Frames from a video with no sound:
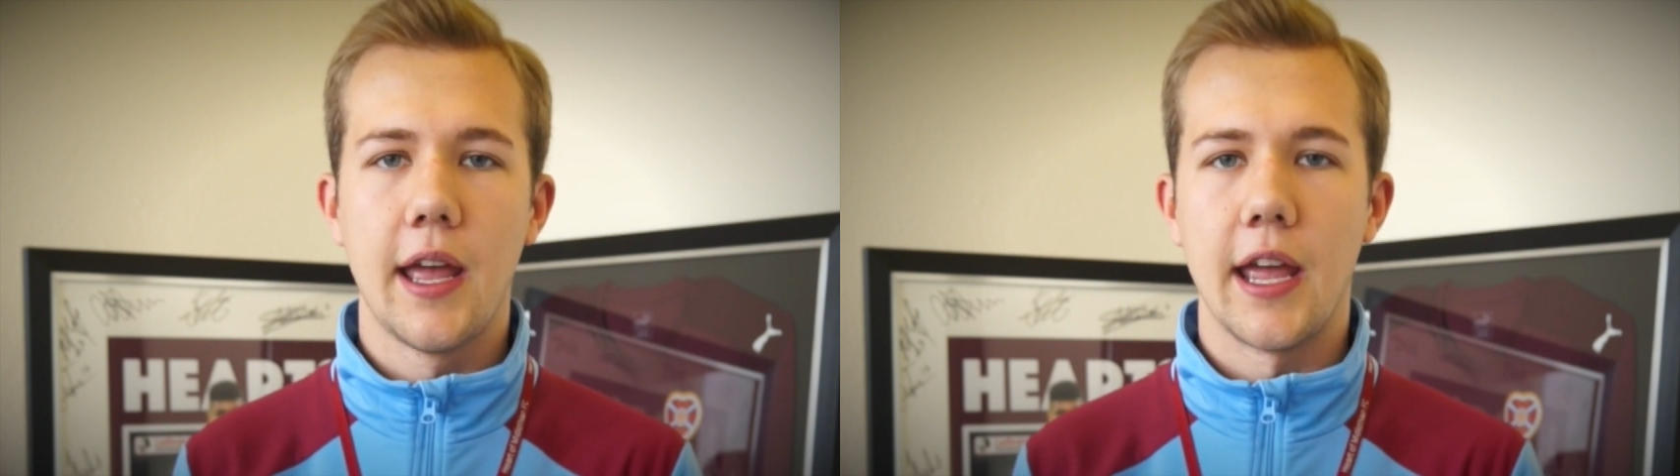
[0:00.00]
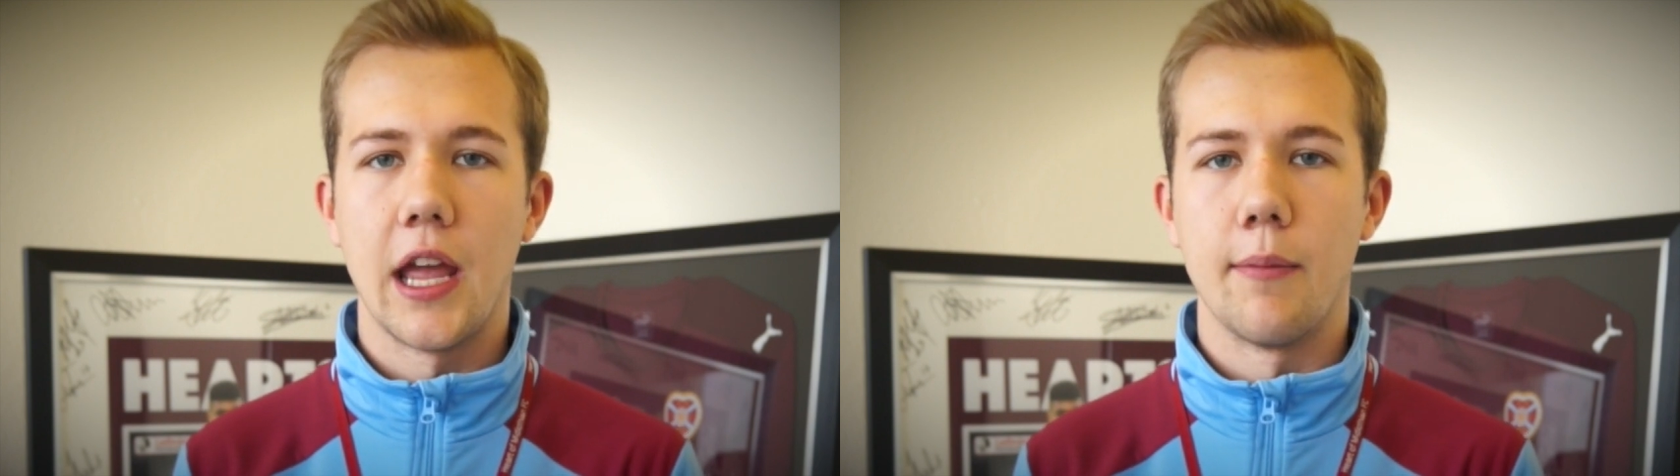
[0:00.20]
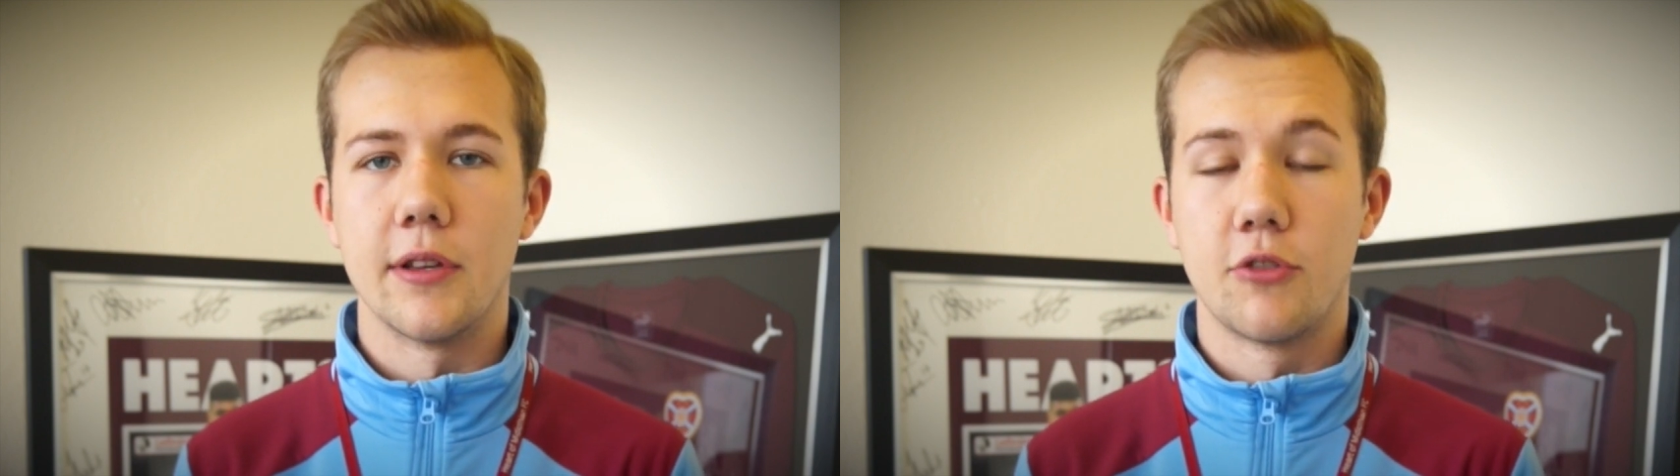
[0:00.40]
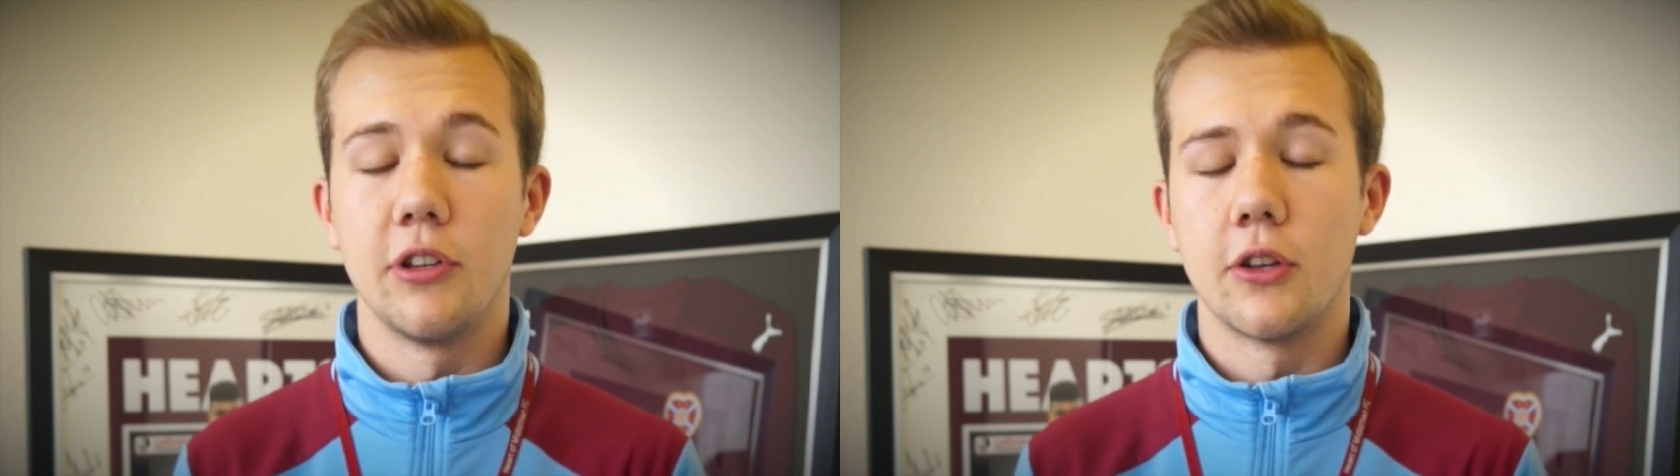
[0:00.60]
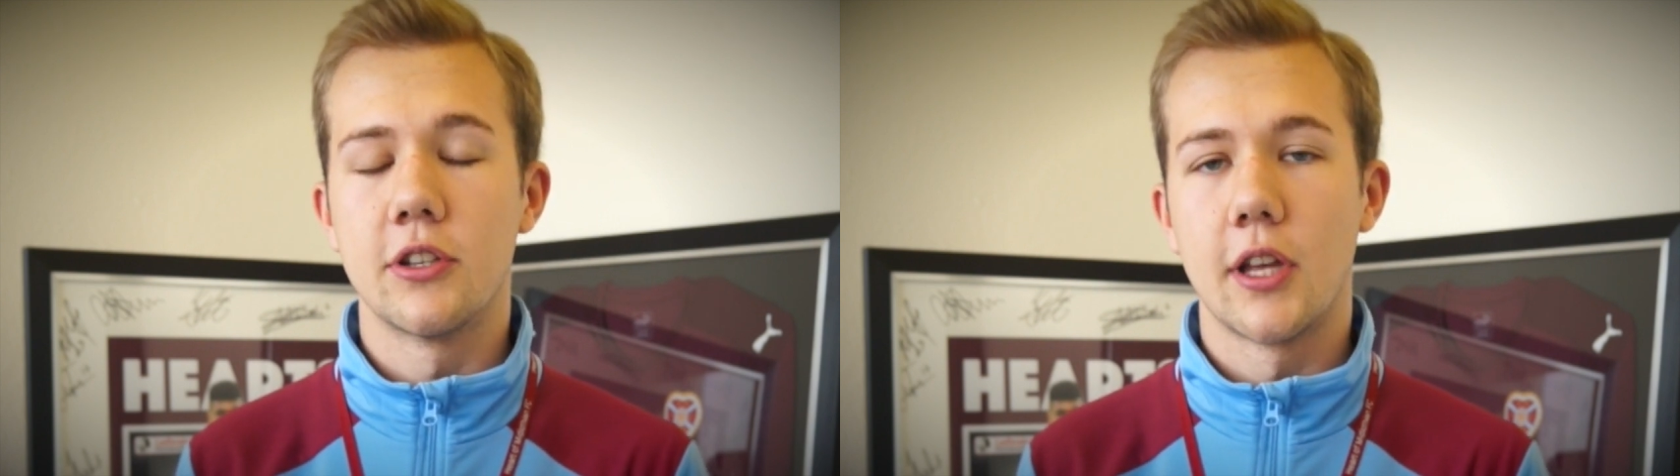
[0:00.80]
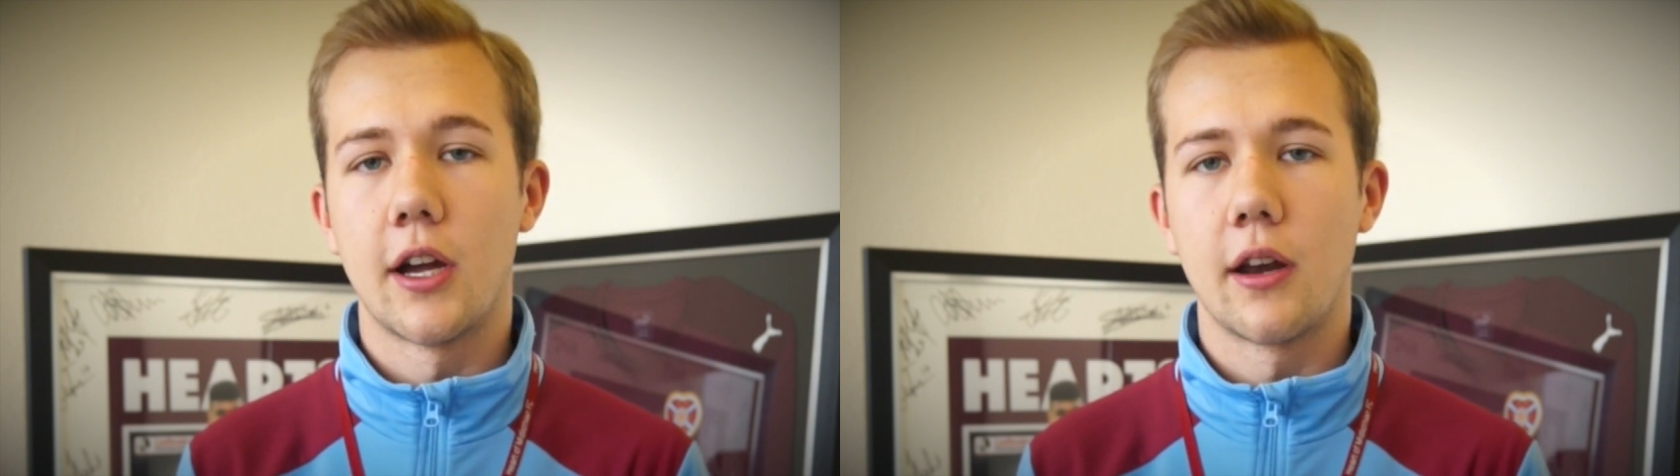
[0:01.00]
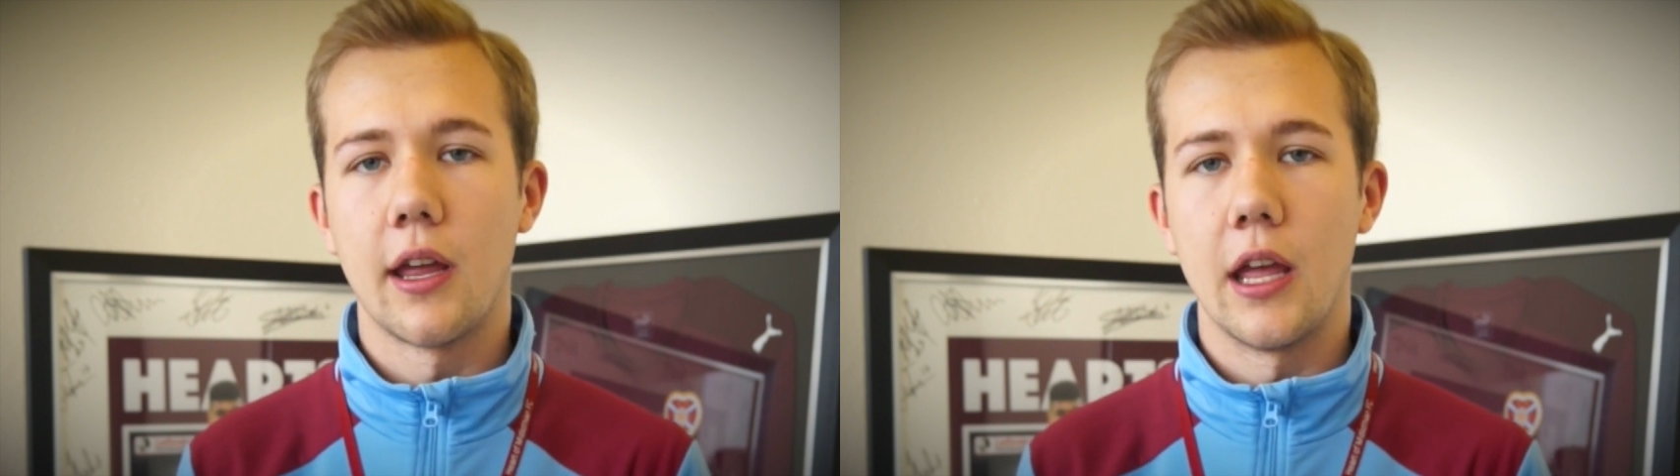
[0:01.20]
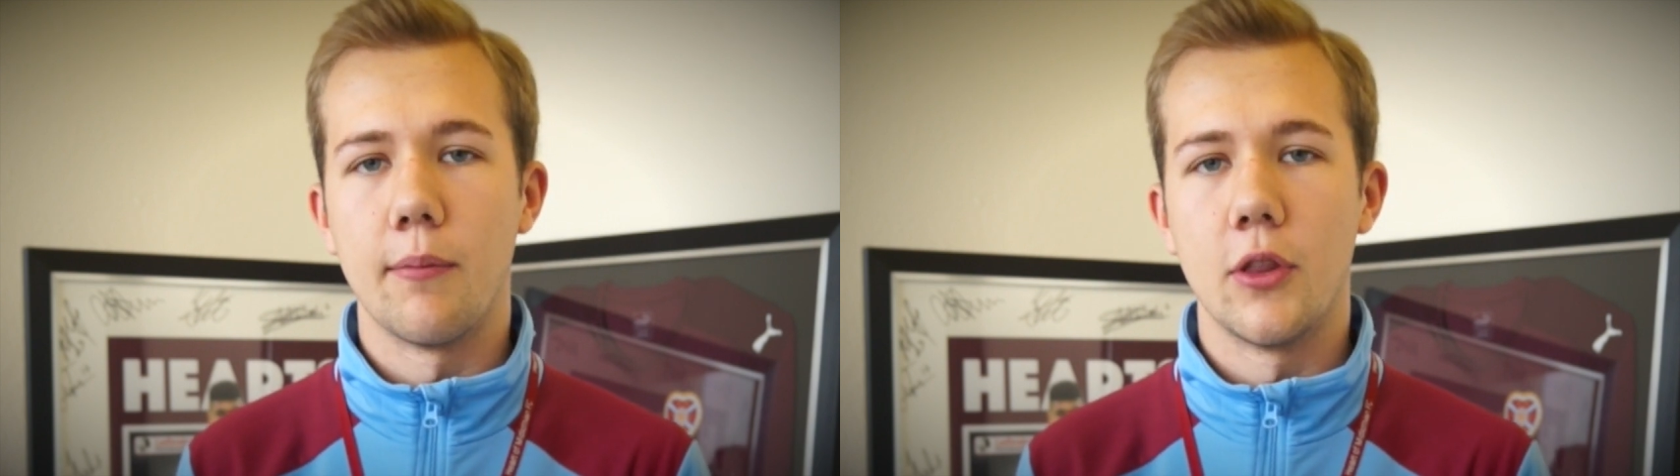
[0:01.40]
It's a really good start
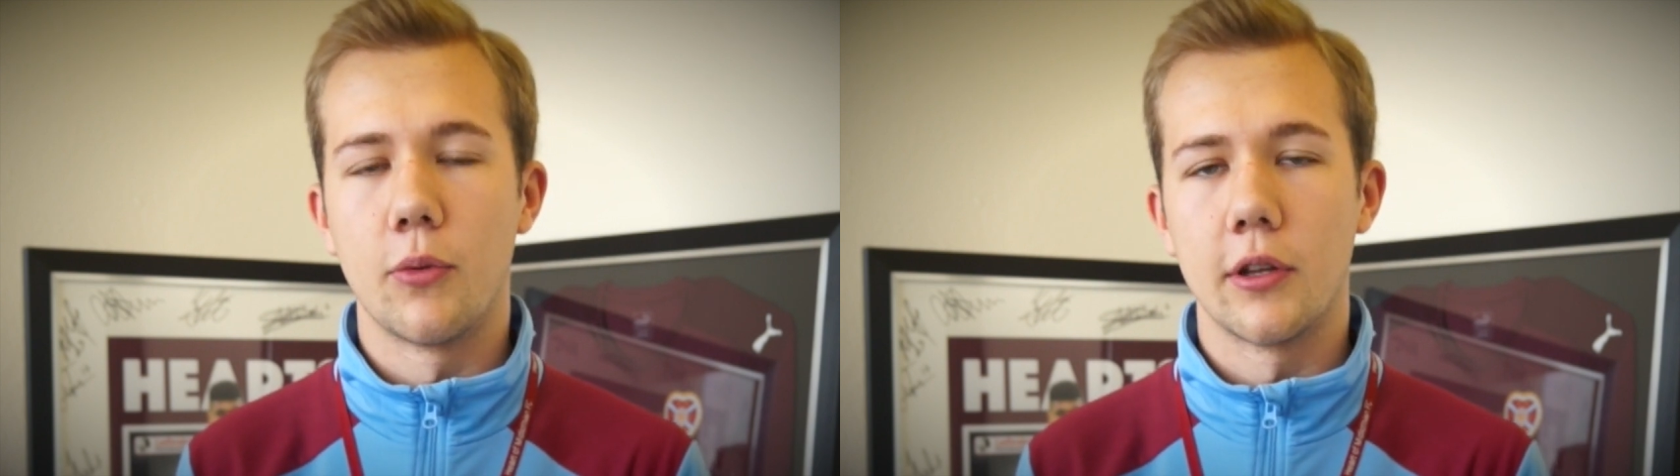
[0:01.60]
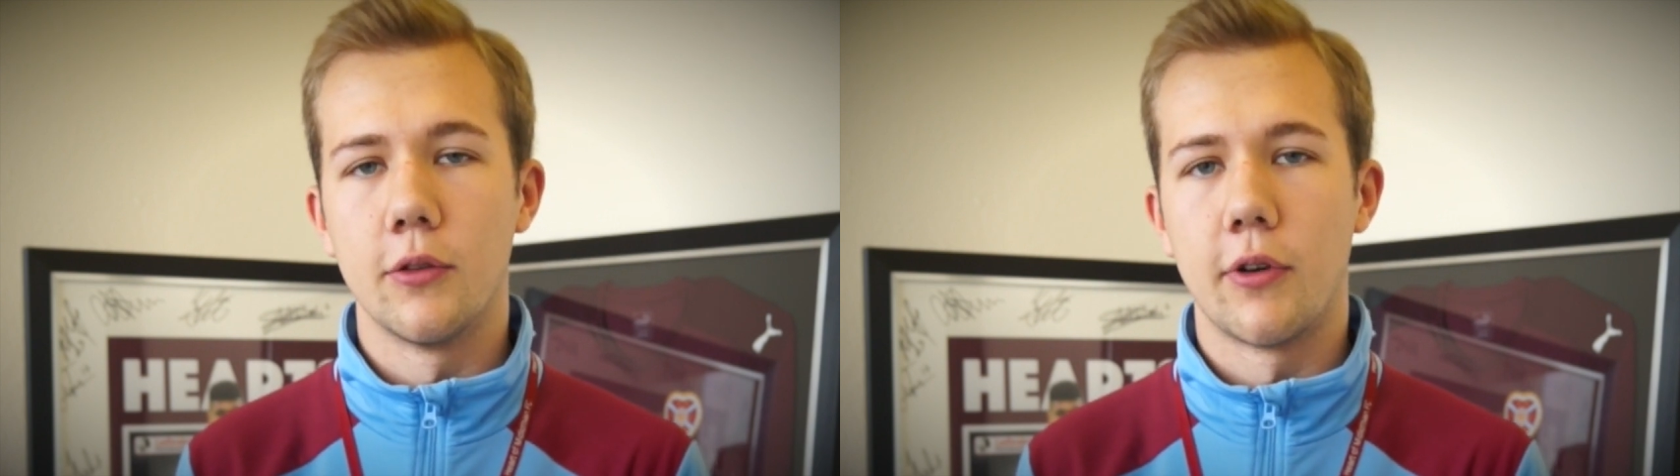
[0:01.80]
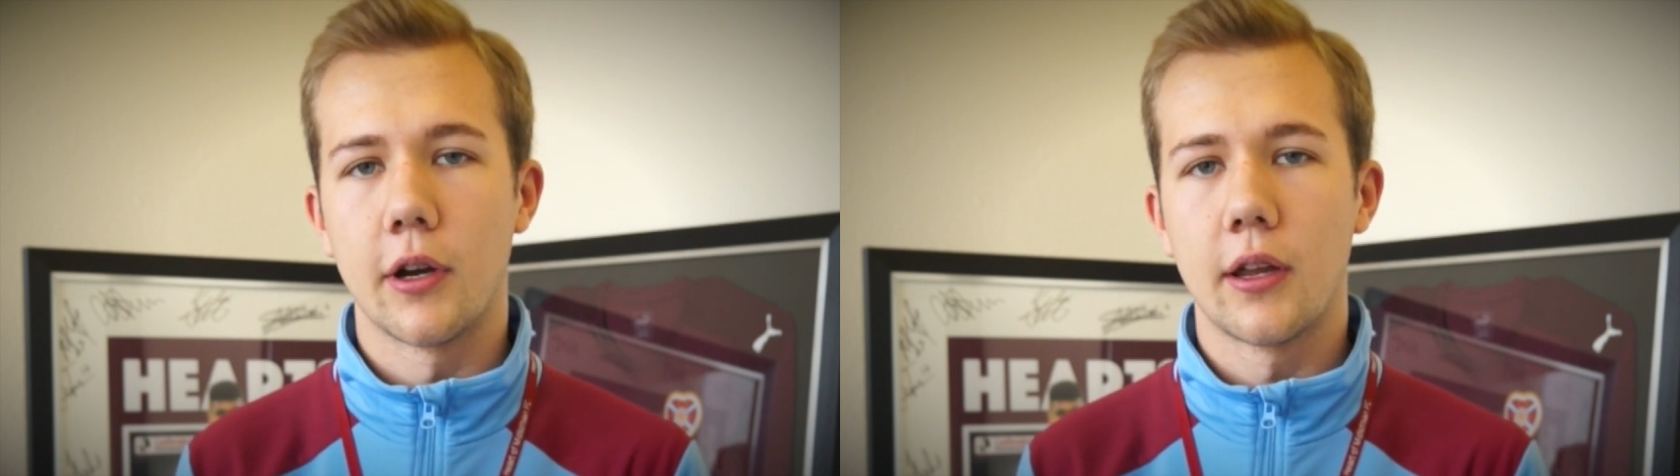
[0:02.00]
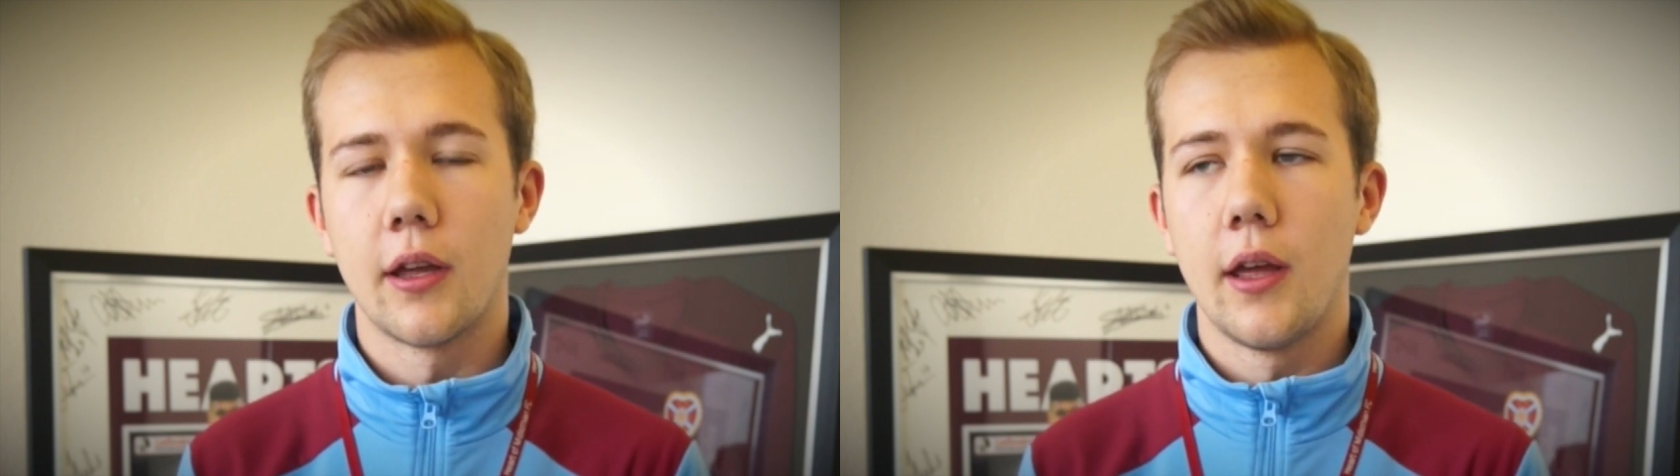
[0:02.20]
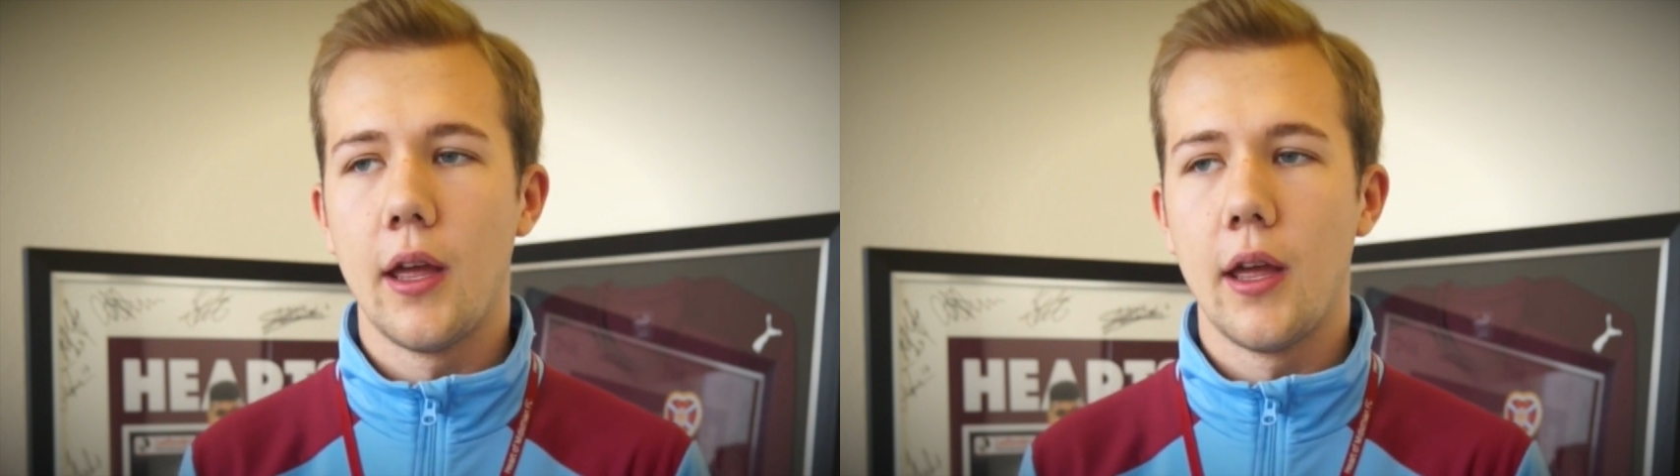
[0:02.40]
in the world of work.